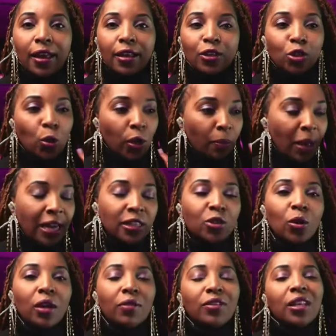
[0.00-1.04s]
So a man is
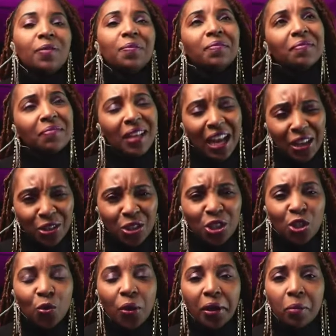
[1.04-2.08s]
going to be, are you
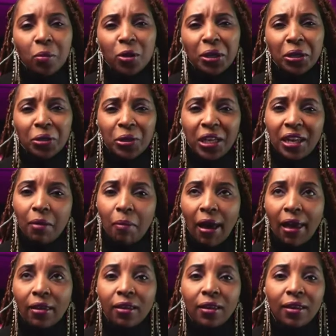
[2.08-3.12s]
sure, Eboni, you need a
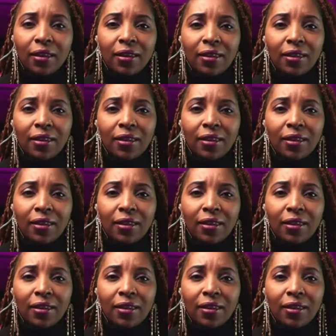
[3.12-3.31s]
man?